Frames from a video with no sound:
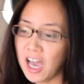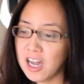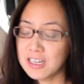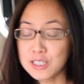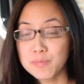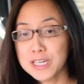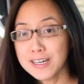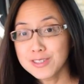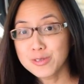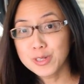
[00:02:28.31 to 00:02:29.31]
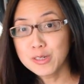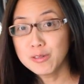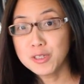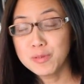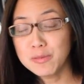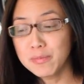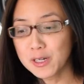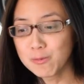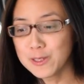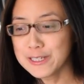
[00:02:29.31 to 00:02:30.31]
Uh, it's because we wanted to be
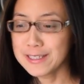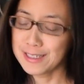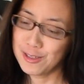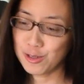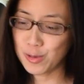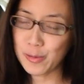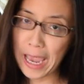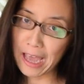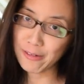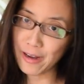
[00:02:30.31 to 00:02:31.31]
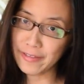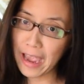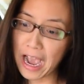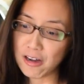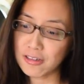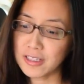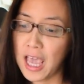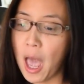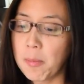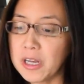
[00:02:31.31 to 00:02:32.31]
minimalist and use what we had around the house.
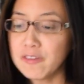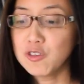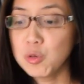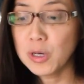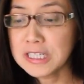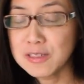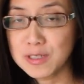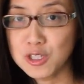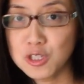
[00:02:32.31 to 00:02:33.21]
But if you want to be